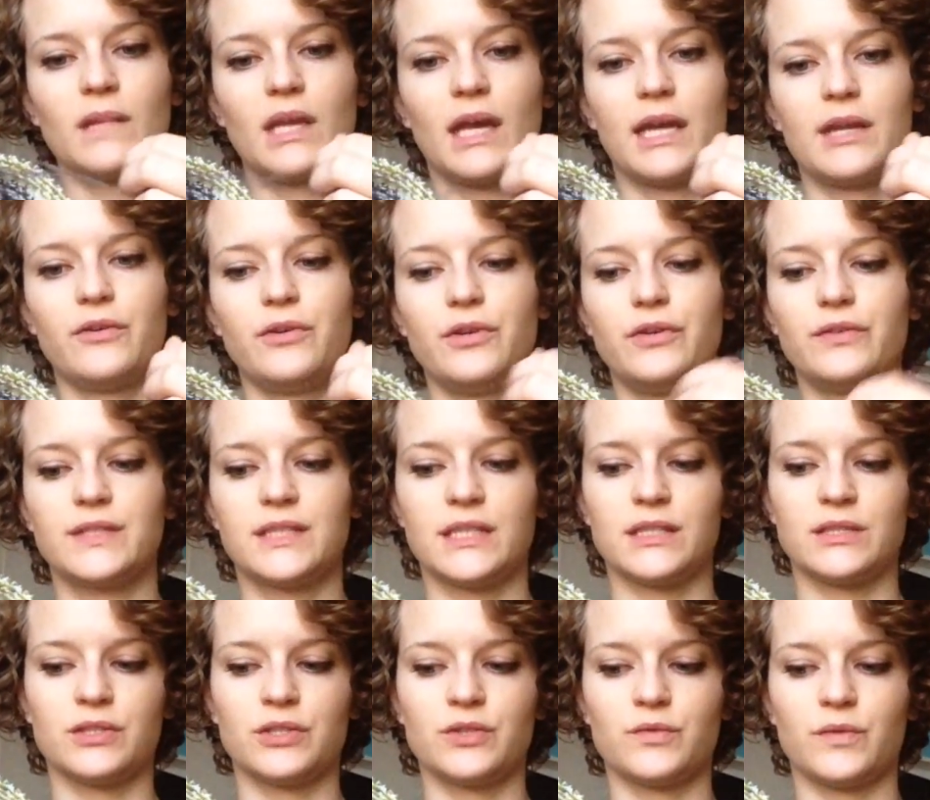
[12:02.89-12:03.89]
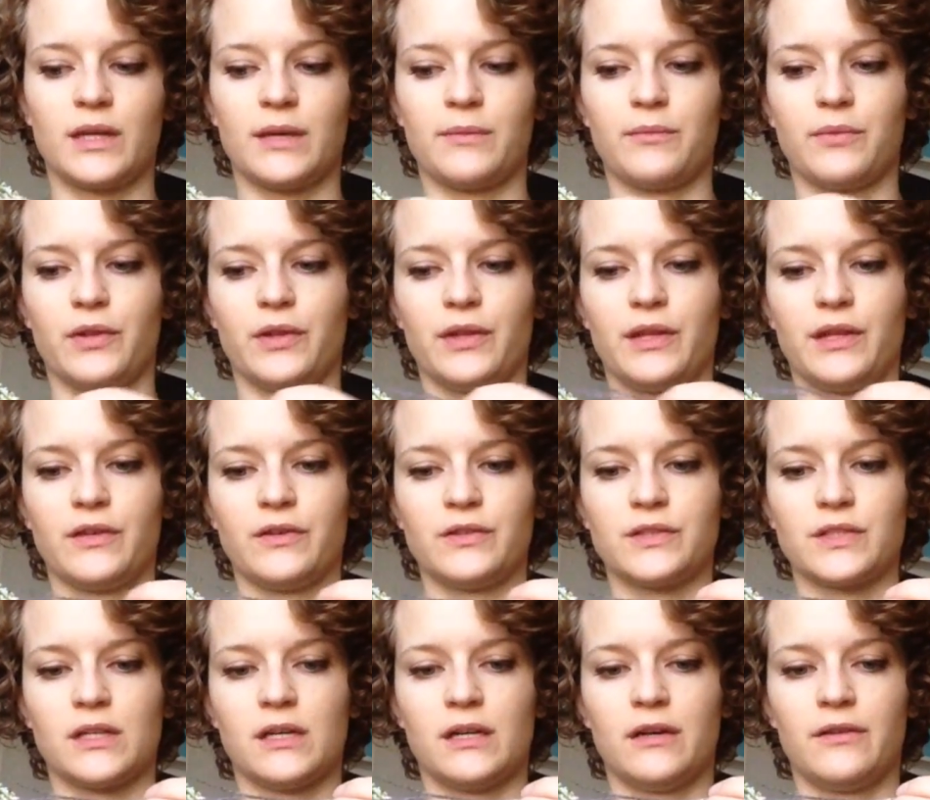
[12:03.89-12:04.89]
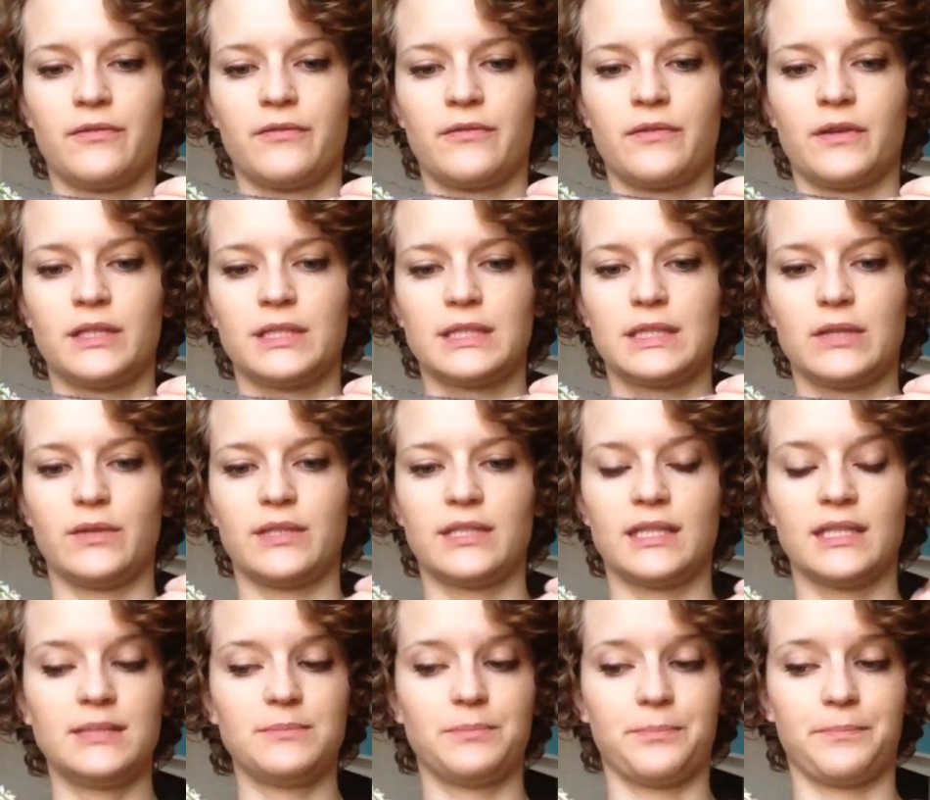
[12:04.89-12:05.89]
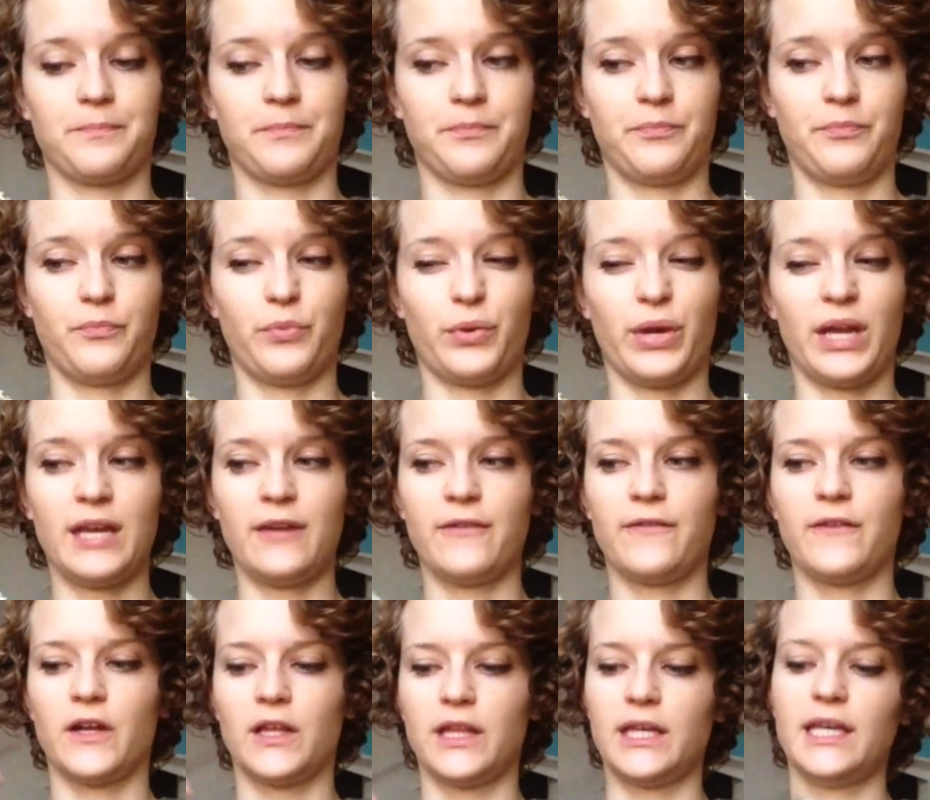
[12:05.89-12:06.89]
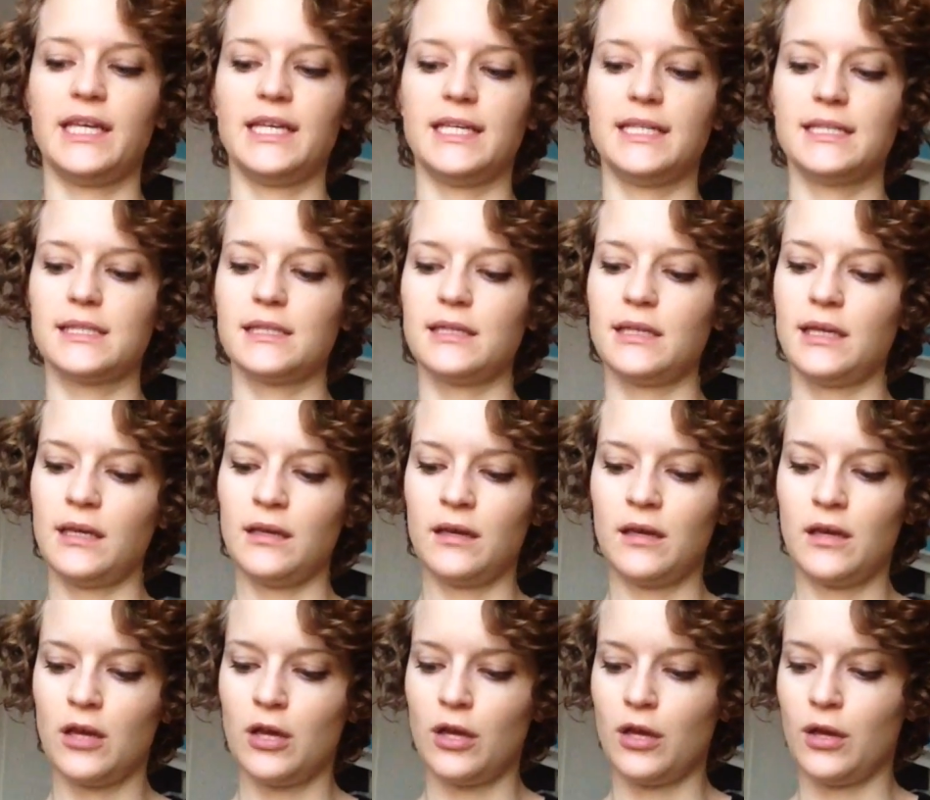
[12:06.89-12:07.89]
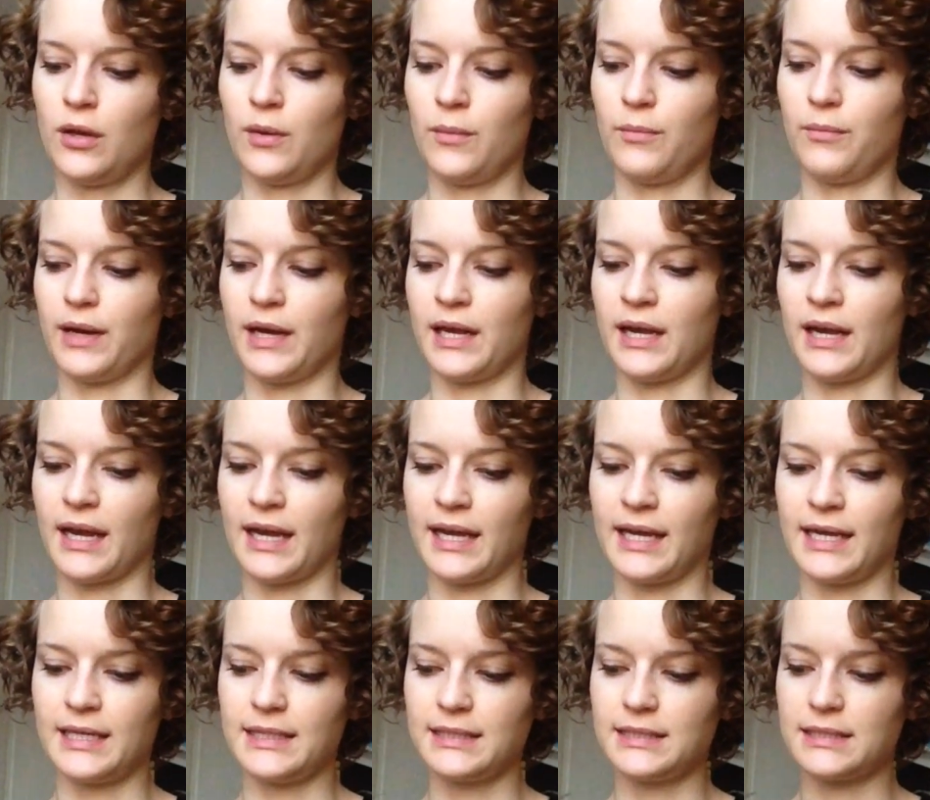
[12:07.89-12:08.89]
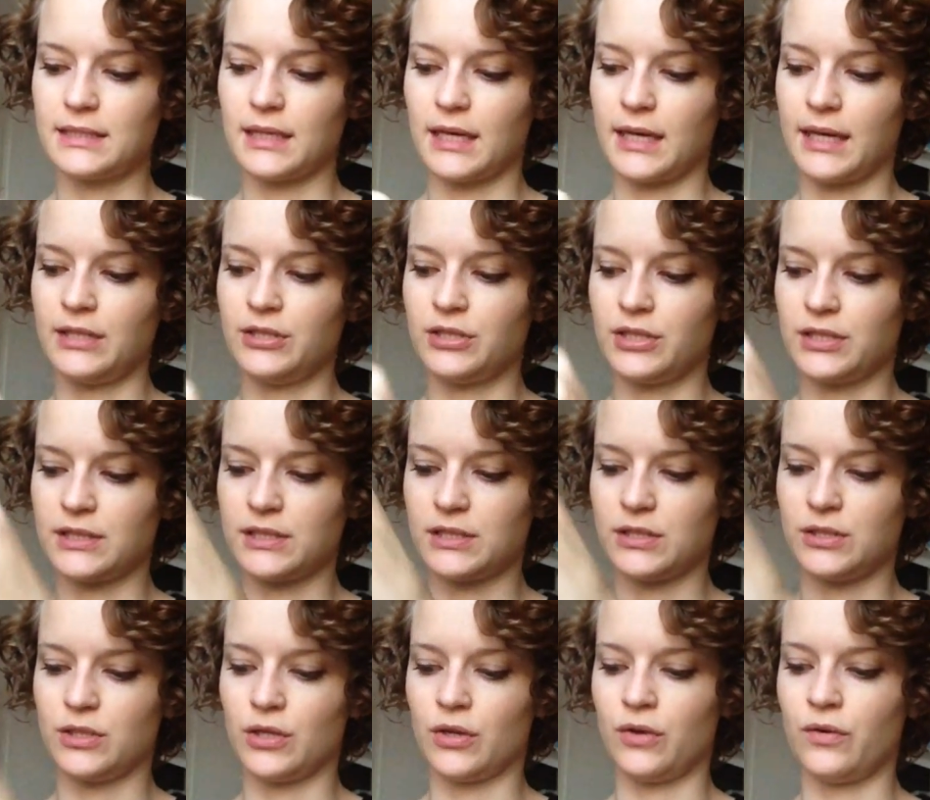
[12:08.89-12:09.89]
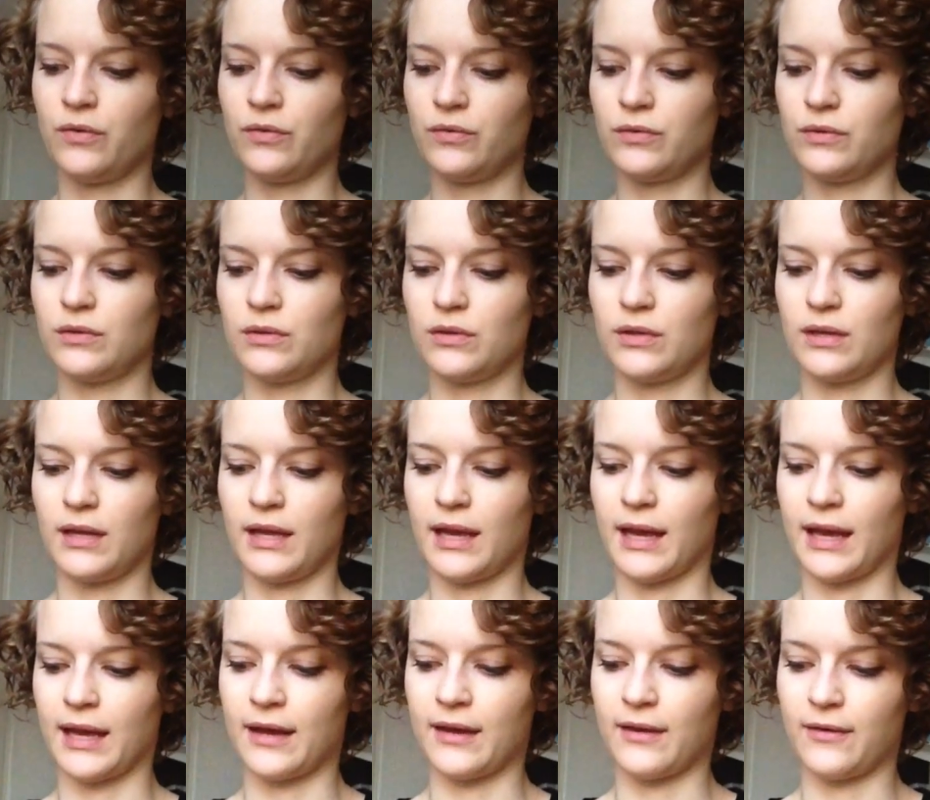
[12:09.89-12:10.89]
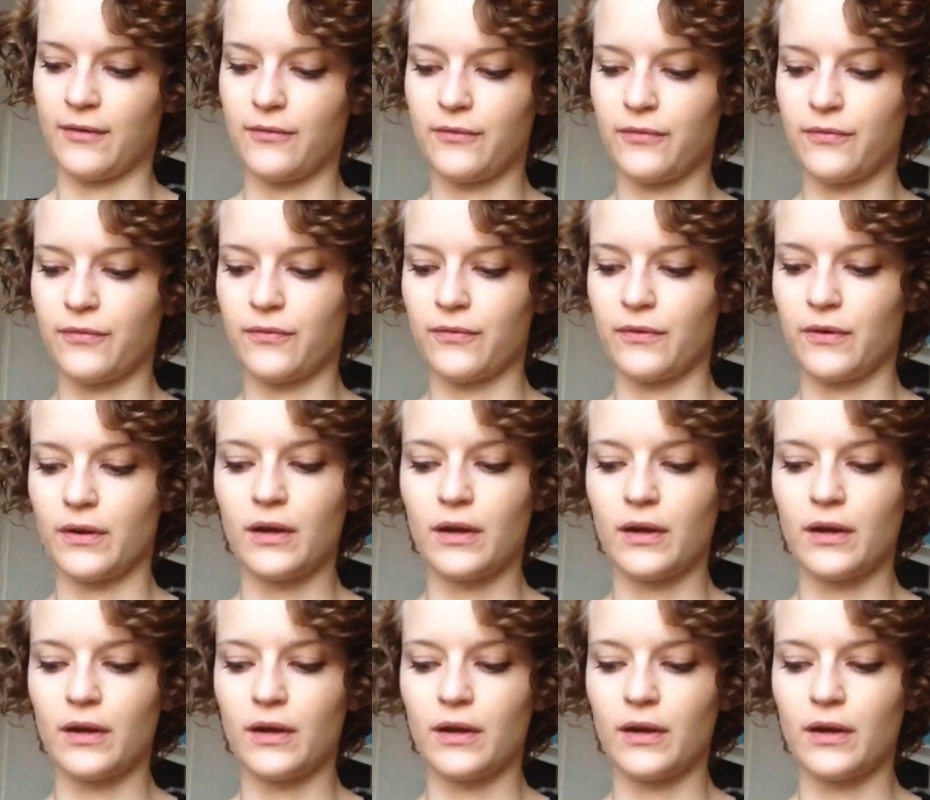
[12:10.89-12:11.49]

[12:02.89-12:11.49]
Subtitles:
I don't use scissors when I'm pulling those off, so it does break fairly easily, but I guess I just don't have